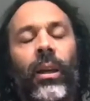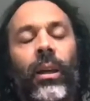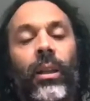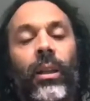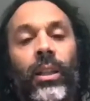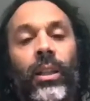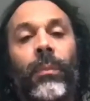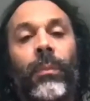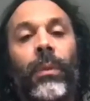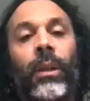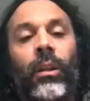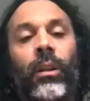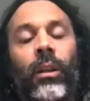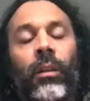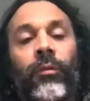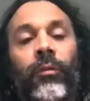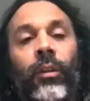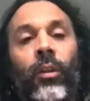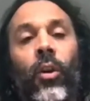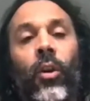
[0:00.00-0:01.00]
typical of
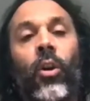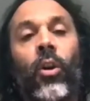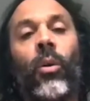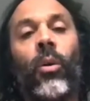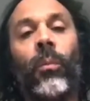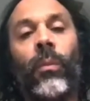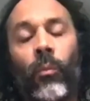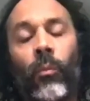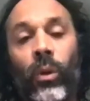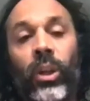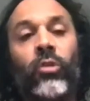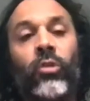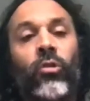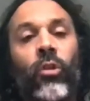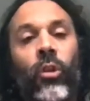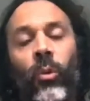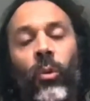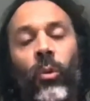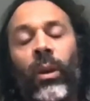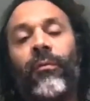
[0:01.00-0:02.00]
the norm, and we
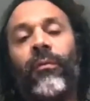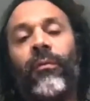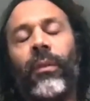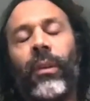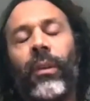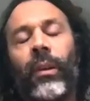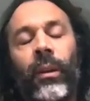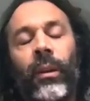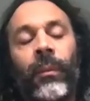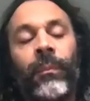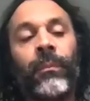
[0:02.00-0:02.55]
drew in the